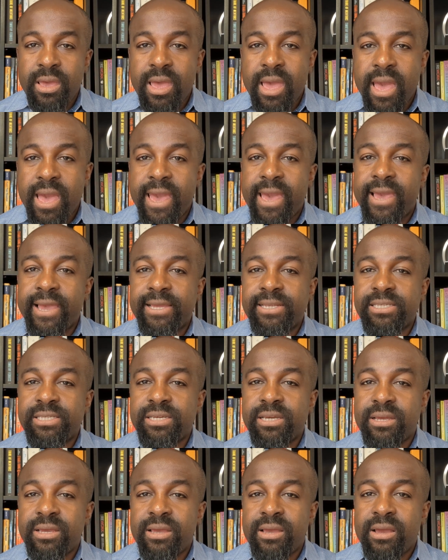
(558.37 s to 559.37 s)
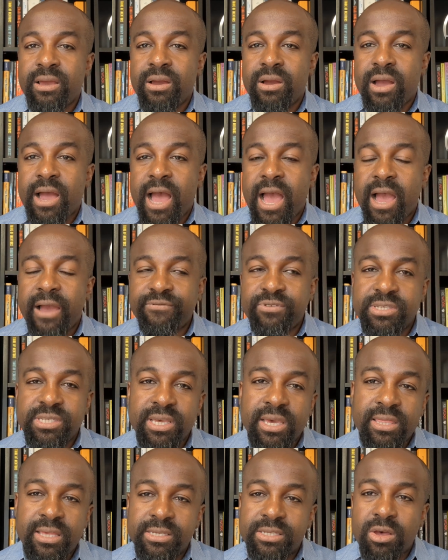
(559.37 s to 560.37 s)
And I have to
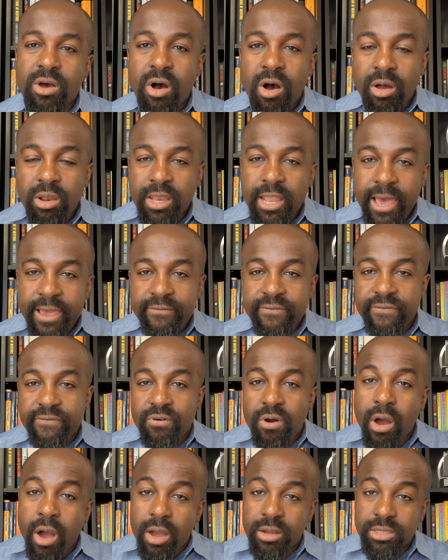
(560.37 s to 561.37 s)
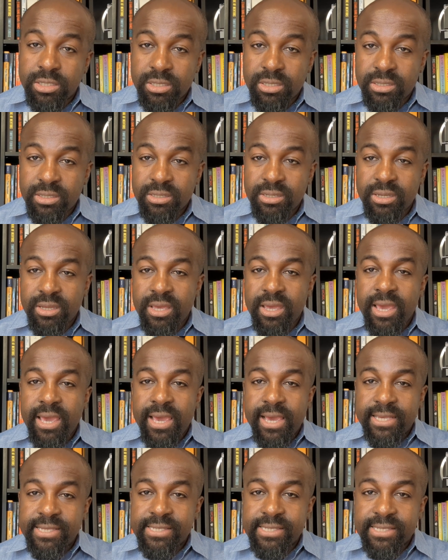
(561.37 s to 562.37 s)
say this, online fraud
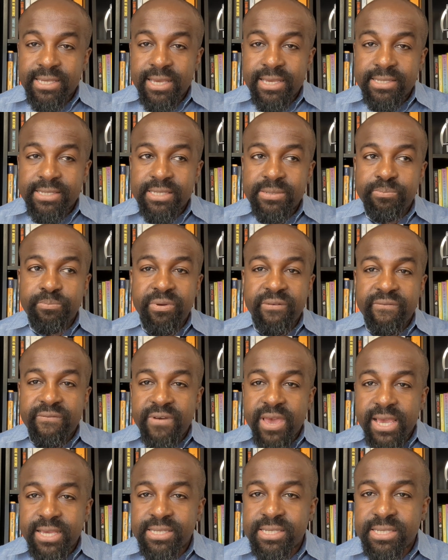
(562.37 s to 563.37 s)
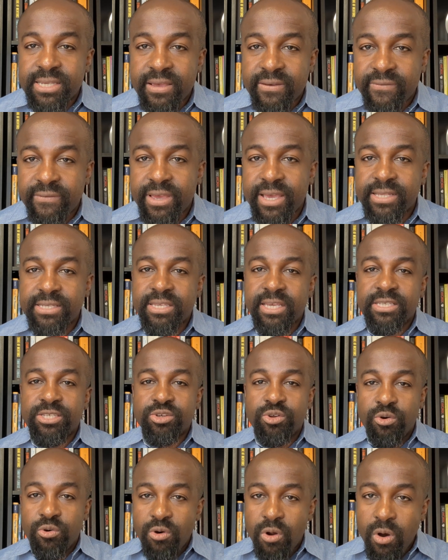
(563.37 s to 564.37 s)
is pervasive. It's
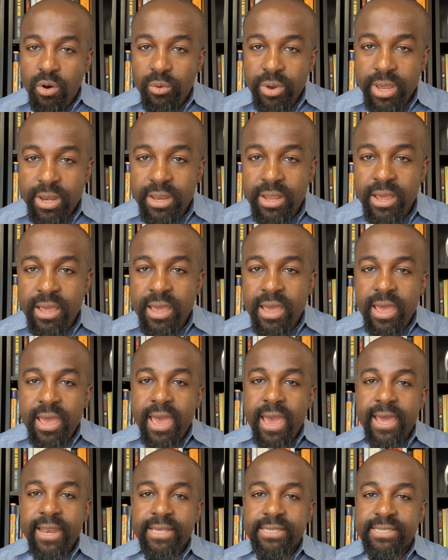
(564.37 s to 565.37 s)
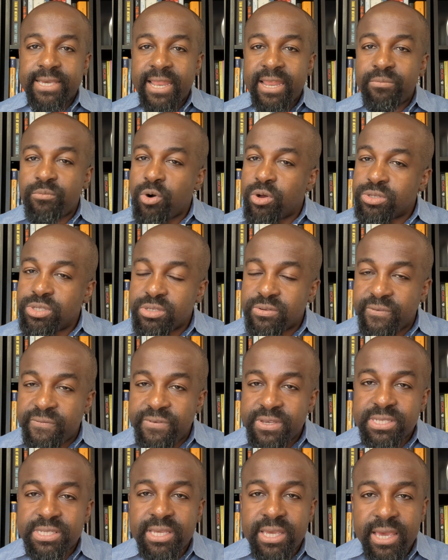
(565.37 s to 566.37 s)
growing, and it's getting more
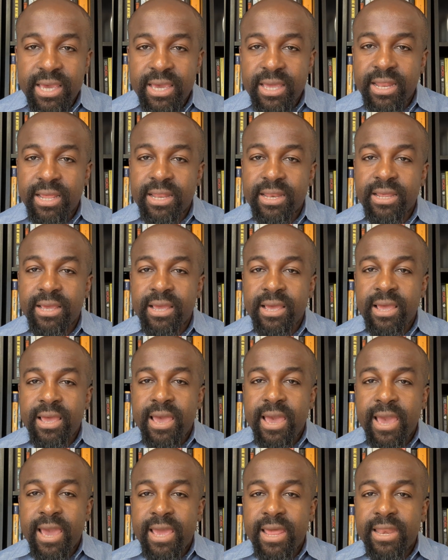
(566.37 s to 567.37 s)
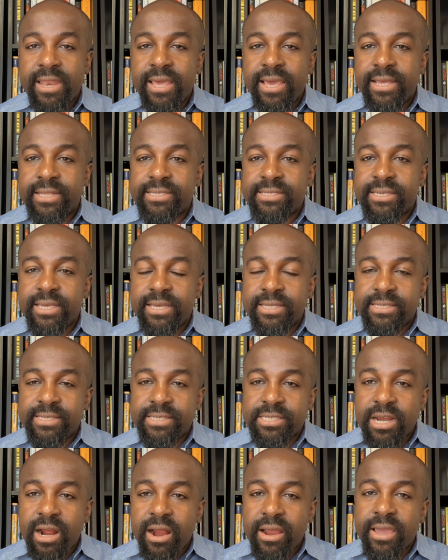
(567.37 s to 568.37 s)
sophisticated, and it's
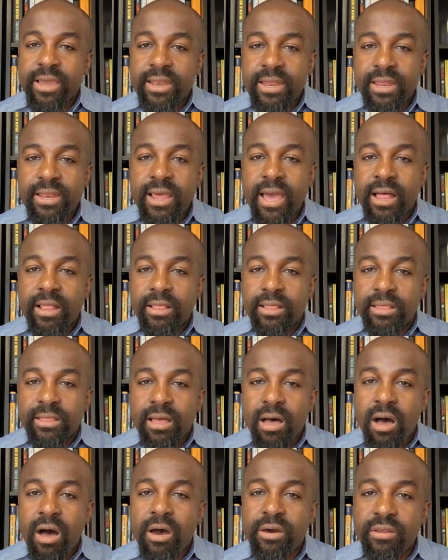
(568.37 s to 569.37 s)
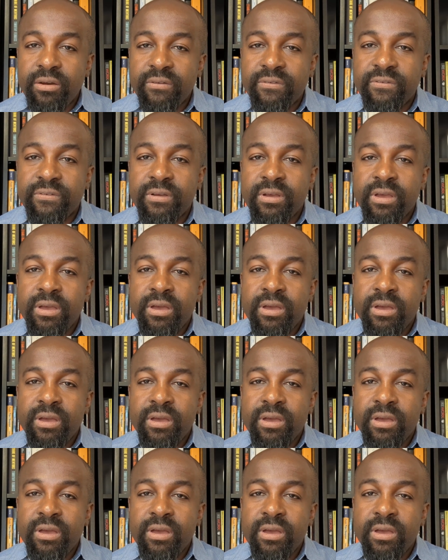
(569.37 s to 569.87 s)
targeting a lot of